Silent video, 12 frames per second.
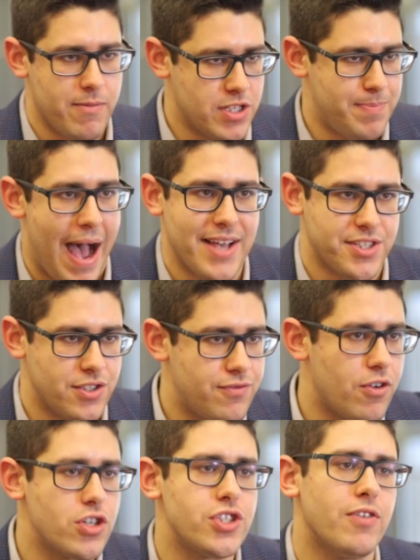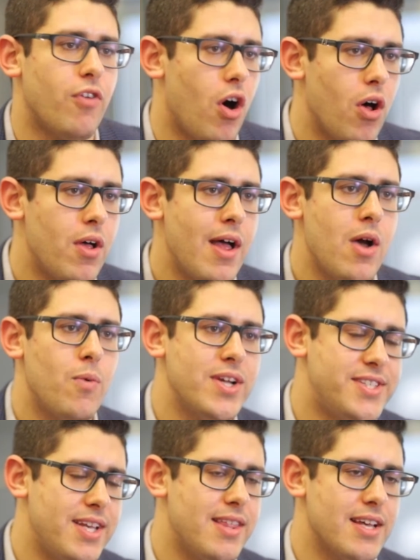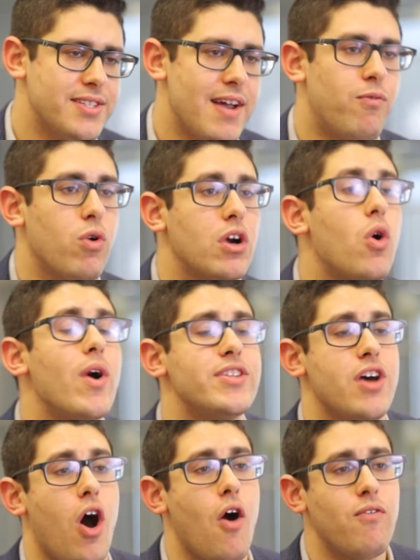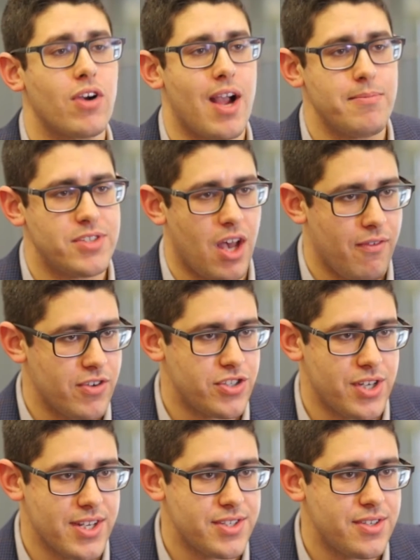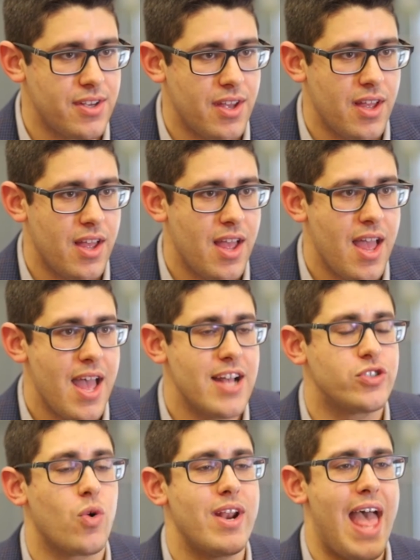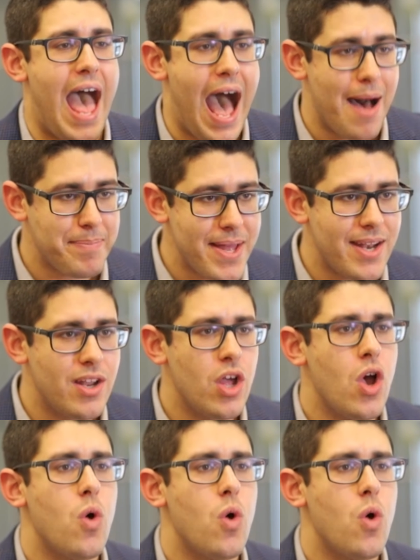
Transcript: from this passage. First of all, we see this. If we're going to overcome selfishness, it's going to happen